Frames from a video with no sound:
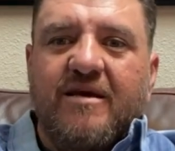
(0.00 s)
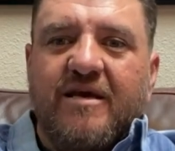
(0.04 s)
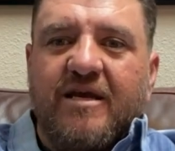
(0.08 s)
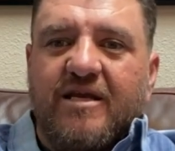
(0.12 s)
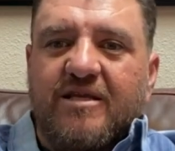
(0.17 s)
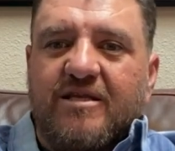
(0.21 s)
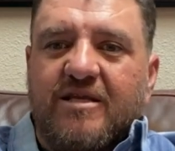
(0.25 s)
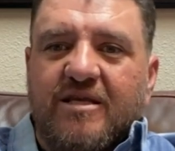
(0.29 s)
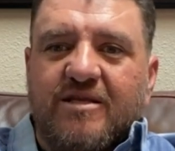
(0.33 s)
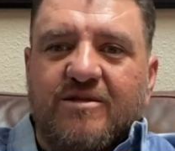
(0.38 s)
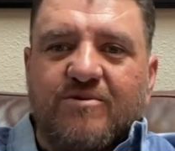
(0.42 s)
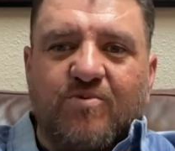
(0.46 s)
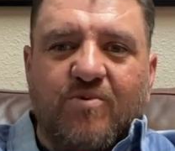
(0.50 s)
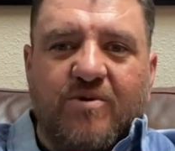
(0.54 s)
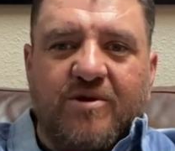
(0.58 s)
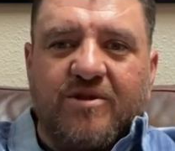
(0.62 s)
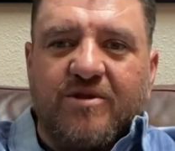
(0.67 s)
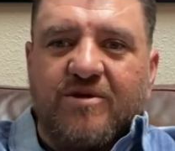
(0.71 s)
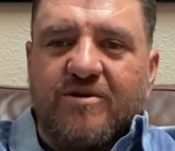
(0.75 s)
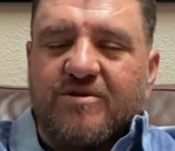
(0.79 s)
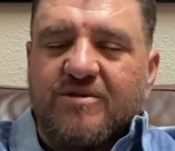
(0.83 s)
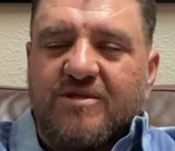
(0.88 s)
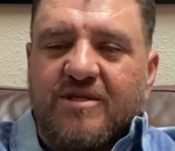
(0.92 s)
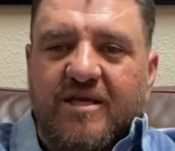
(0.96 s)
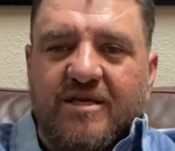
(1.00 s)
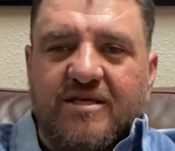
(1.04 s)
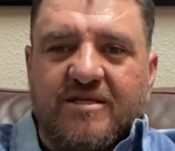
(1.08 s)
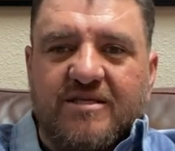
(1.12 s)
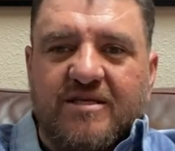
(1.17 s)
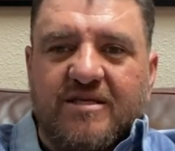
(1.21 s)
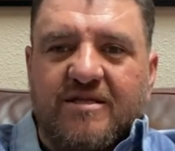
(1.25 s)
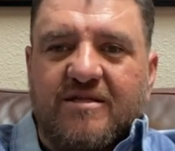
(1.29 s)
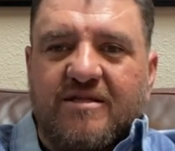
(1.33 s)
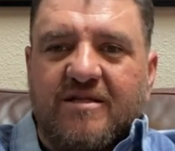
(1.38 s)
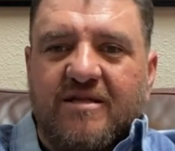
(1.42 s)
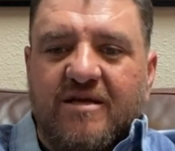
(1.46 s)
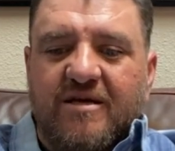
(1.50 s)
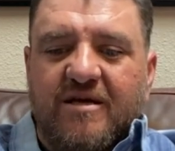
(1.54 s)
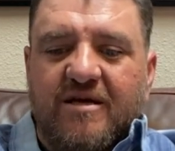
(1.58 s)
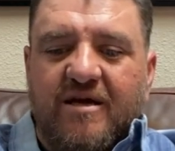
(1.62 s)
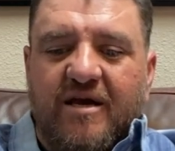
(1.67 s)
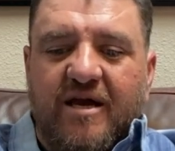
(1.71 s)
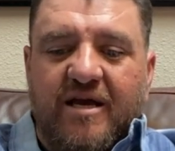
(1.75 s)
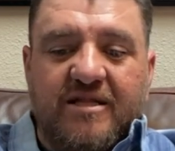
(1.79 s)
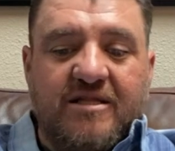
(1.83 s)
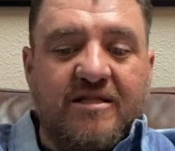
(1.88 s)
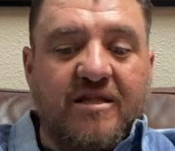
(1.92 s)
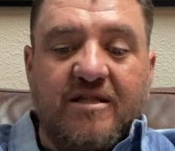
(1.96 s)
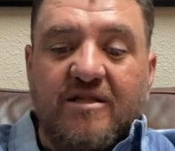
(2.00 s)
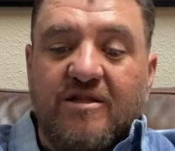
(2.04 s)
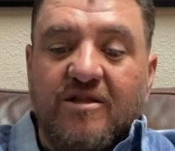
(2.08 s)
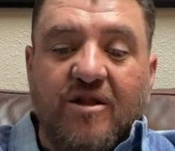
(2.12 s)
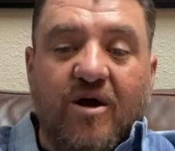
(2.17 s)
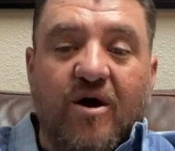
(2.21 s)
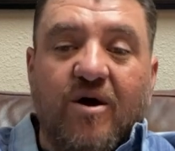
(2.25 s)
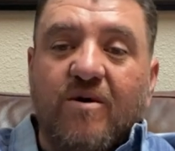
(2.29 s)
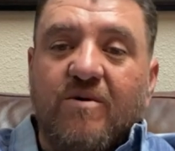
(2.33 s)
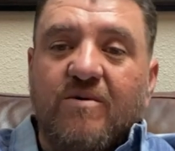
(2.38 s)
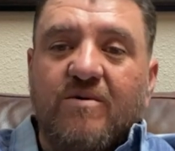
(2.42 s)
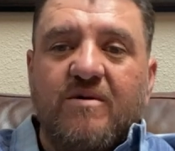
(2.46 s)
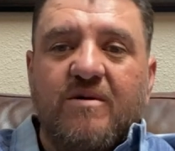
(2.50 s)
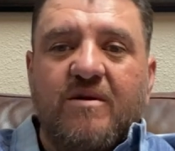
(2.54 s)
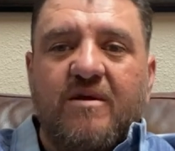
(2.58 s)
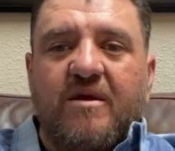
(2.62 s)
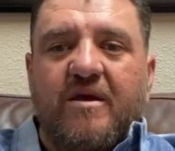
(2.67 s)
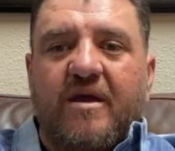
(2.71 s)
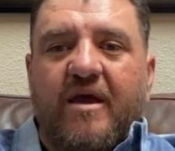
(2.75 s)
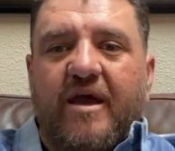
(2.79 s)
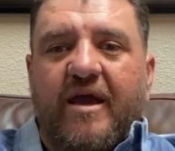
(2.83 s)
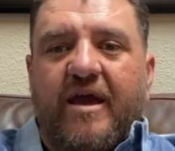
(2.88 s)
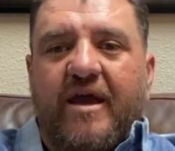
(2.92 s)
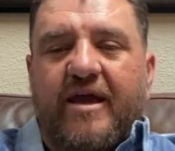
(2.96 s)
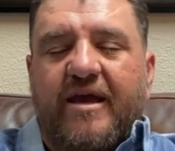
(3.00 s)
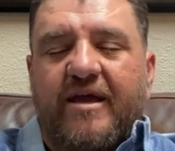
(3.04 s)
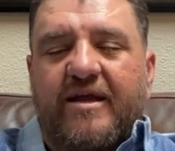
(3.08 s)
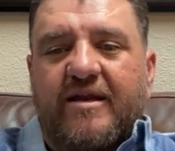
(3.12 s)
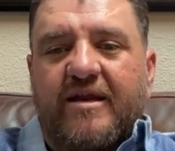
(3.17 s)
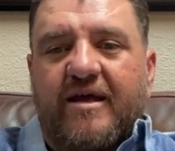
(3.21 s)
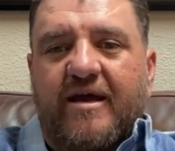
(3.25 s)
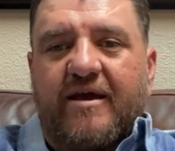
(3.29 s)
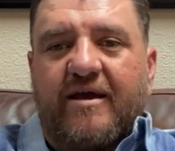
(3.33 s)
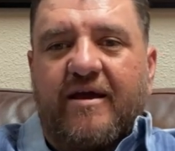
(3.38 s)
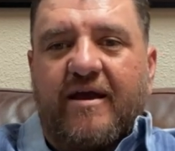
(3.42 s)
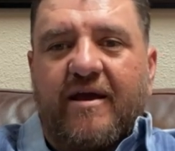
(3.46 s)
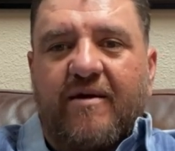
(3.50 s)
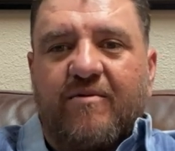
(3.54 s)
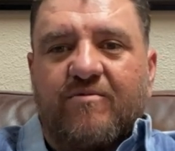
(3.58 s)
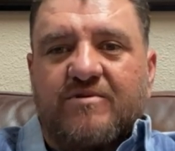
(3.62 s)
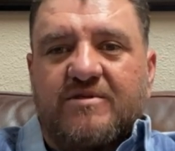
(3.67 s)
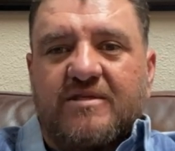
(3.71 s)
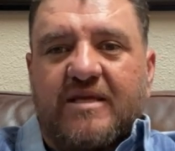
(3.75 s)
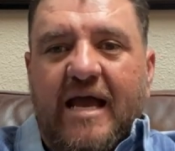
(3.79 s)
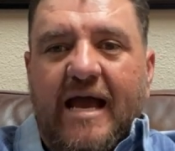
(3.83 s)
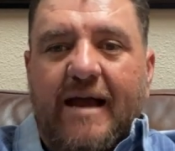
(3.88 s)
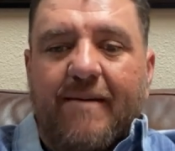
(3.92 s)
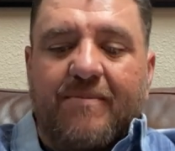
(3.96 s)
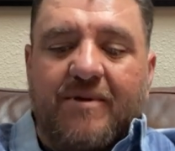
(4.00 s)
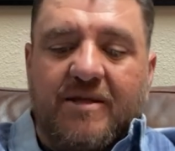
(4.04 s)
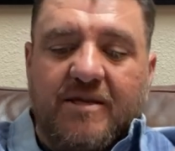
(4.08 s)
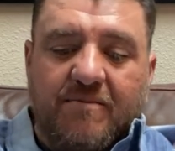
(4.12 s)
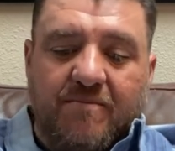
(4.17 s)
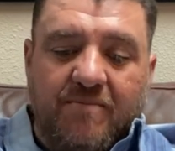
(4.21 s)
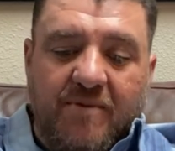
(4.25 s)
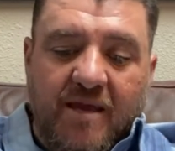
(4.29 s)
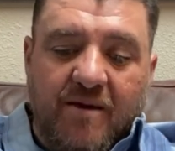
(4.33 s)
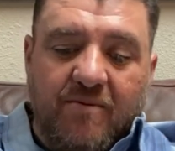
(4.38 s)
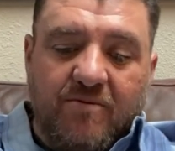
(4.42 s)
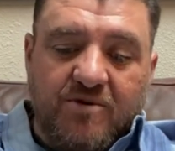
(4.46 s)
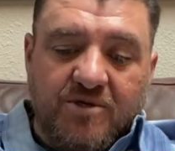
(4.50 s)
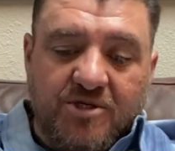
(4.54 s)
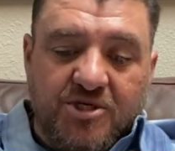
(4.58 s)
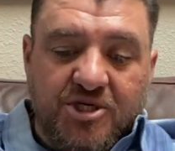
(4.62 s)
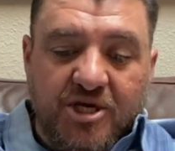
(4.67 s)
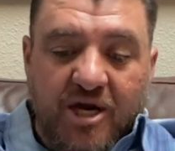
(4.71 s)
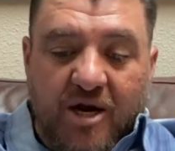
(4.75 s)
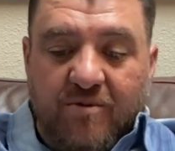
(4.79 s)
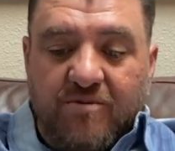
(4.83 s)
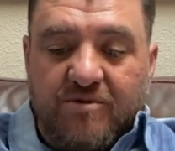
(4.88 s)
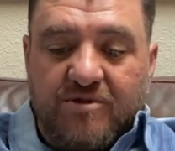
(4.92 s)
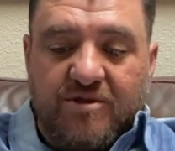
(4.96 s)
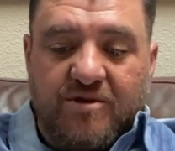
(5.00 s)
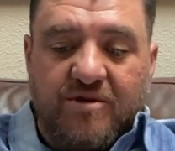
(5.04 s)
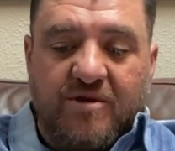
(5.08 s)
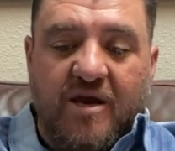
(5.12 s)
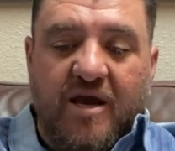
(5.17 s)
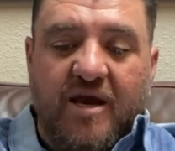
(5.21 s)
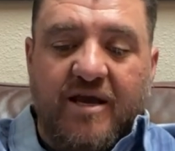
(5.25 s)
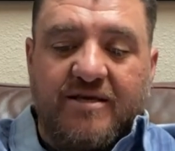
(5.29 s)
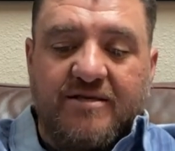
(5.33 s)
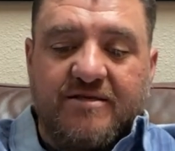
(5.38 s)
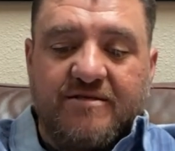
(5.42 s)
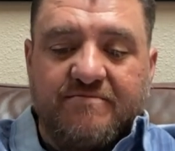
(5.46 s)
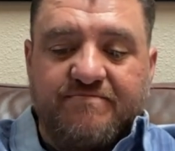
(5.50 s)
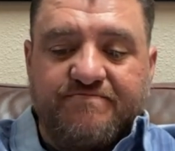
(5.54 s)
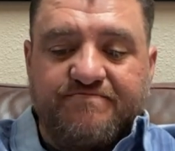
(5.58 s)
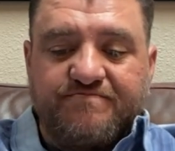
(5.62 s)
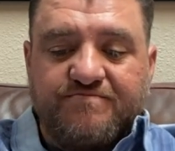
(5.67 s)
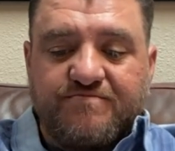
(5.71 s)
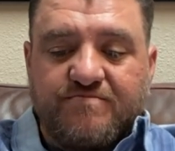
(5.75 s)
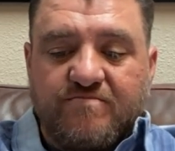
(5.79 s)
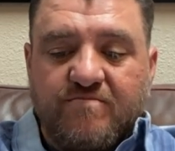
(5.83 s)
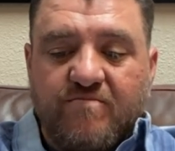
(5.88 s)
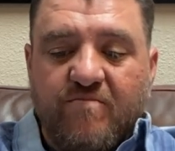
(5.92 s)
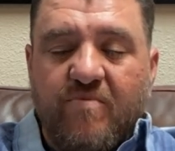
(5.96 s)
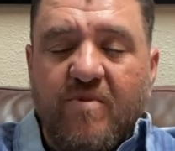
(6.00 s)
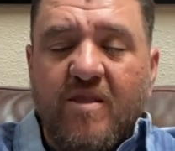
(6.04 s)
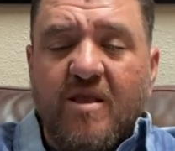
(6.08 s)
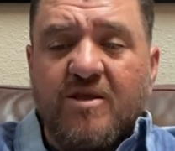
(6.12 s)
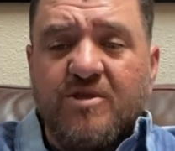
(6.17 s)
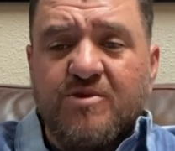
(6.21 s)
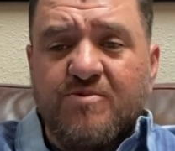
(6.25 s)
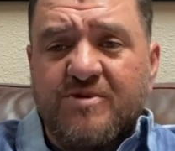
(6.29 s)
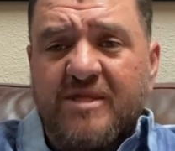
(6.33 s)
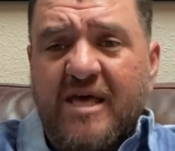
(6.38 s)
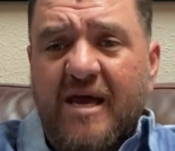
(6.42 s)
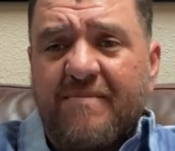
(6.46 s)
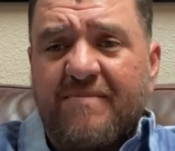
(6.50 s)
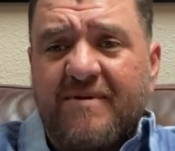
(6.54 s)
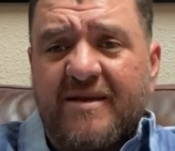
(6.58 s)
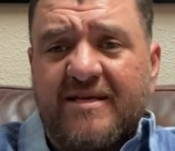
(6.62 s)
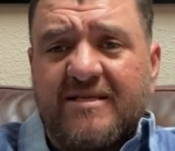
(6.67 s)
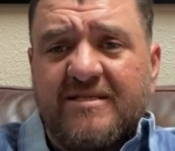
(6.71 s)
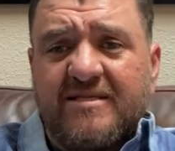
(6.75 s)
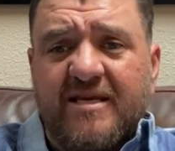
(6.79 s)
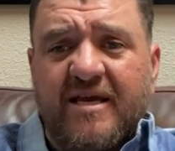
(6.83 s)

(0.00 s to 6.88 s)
It's one of those things that I didn't know, and I was happy to be able to share with you guys. So with that being